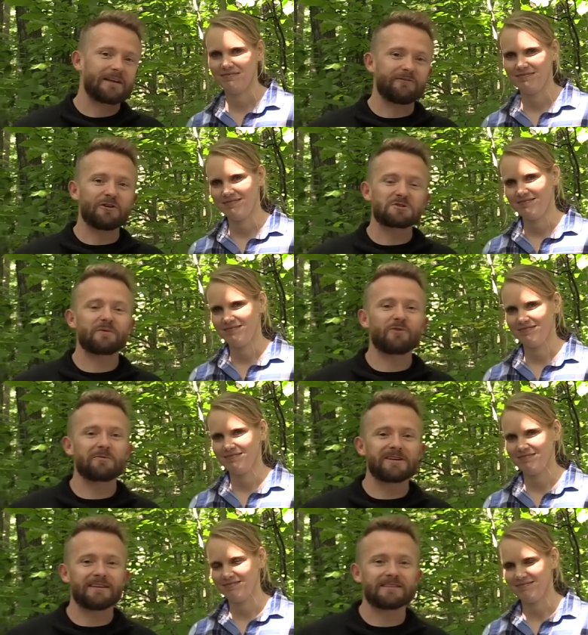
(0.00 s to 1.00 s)
Speaker 1: Now, folks,
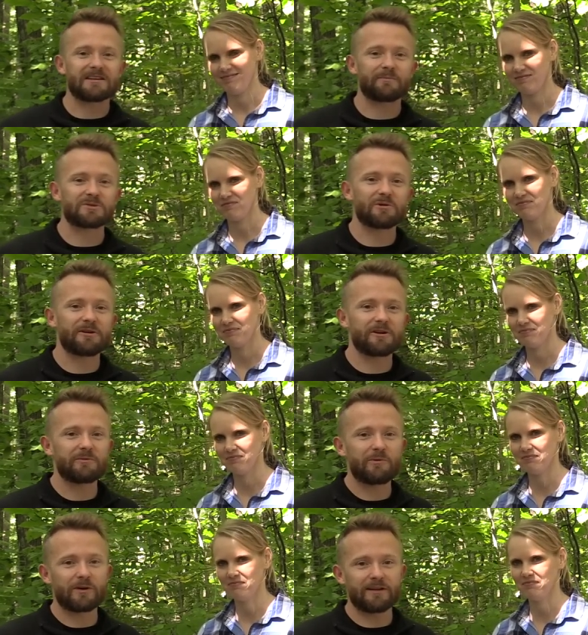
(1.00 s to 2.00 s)
before we end this episode here,
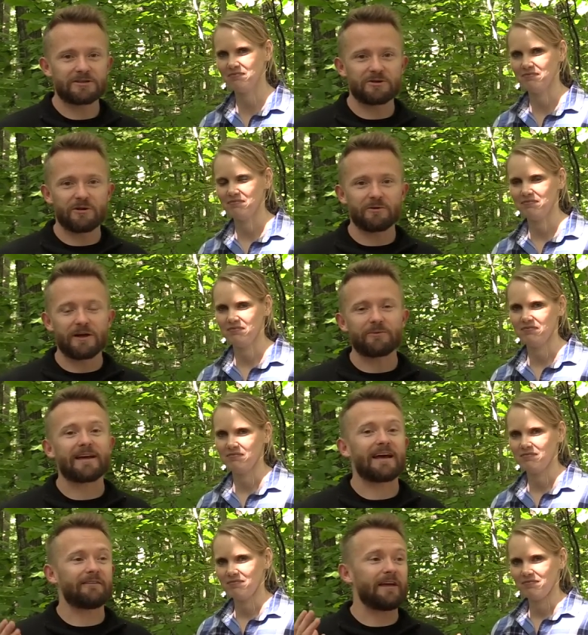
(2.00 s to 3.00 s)
we want to let you know that
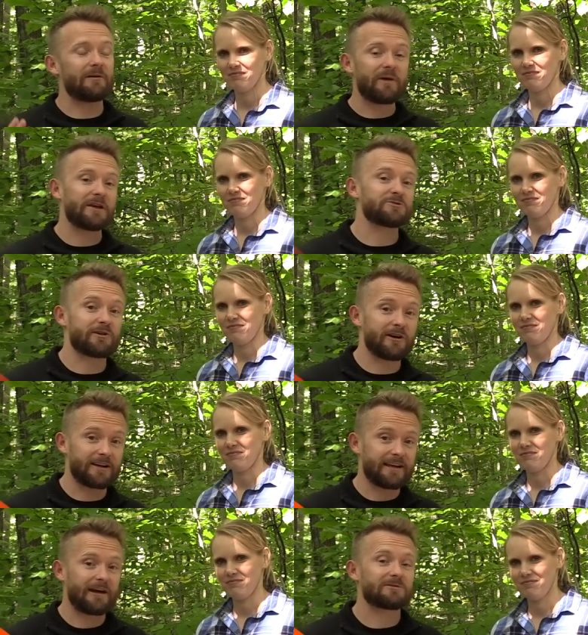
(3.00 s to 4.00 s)
we have a
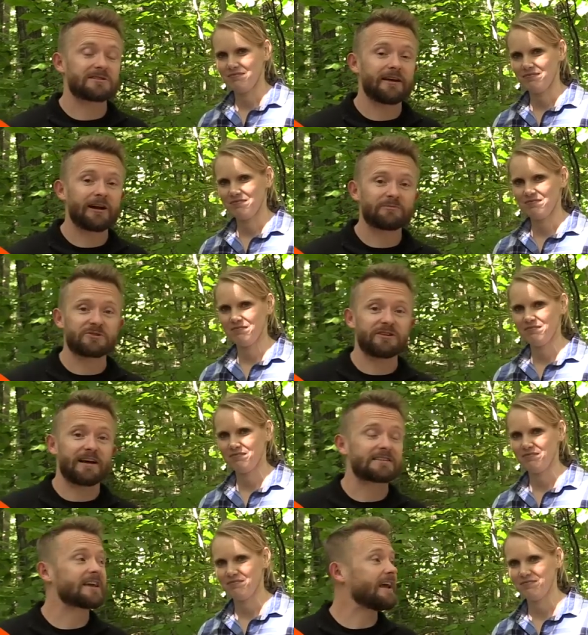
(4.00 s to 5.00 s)
Patreon account set up so you
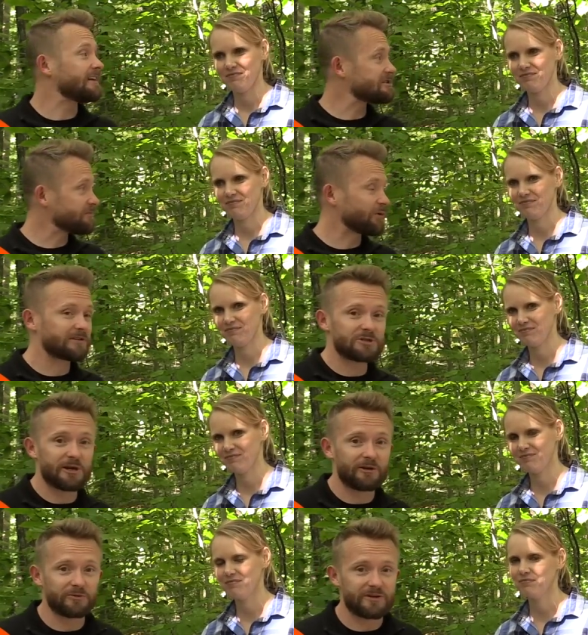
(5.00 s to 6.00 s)
guys can support the
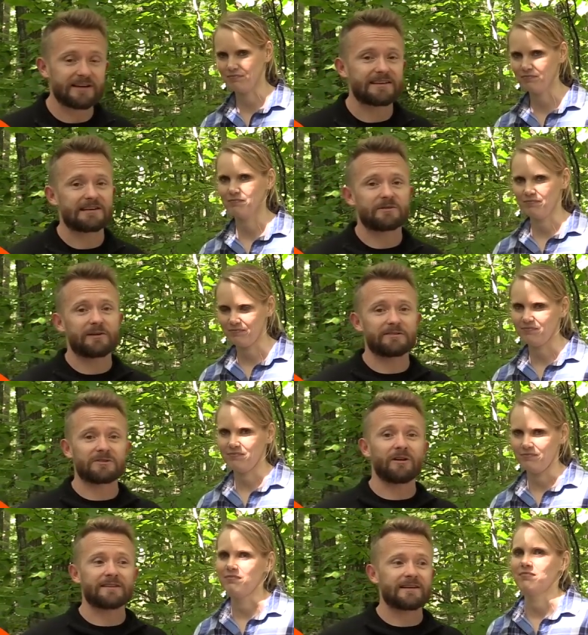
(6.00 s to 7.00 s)
channel. You guys ask about
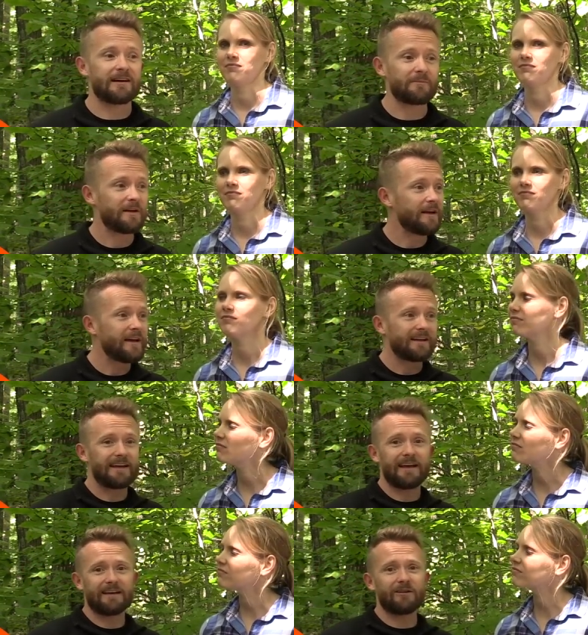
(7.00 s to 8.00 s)
this all the time.
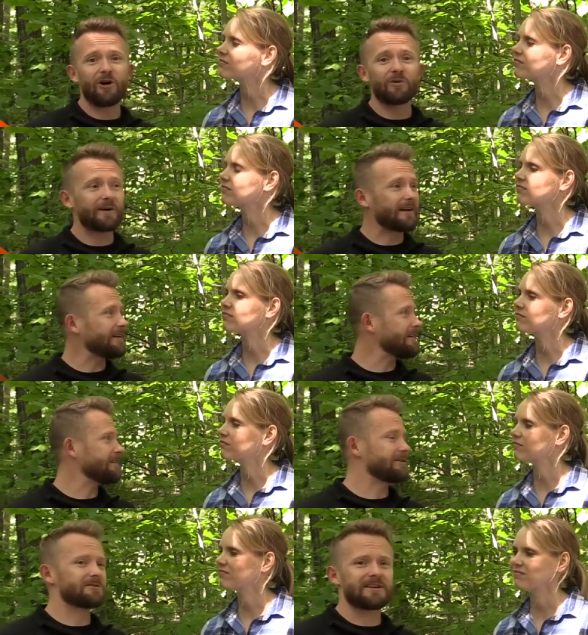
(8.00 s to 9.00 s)
And
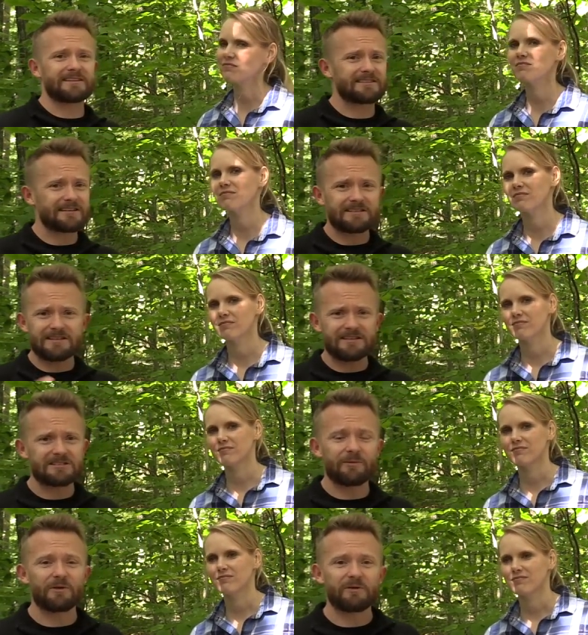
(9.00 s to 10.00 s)
already there's like
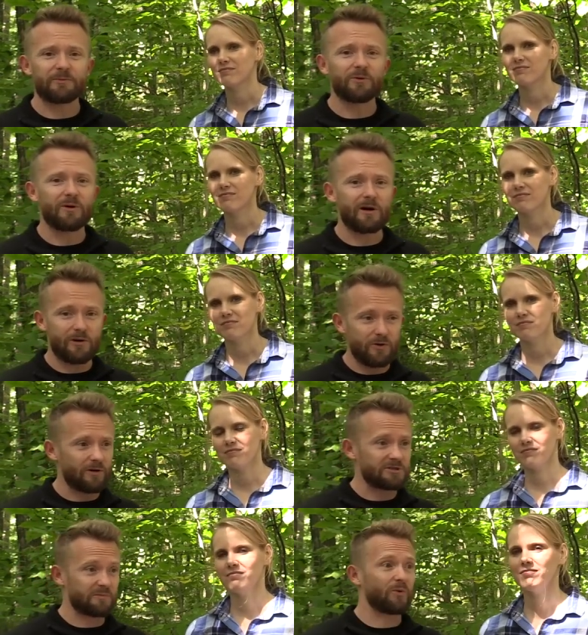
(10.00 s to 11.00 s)
sixty-something people who, who
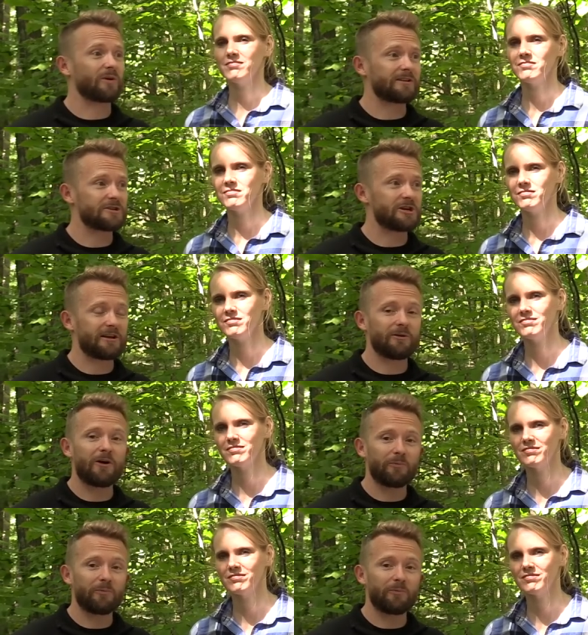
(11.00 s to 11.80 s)
are supporting the channel,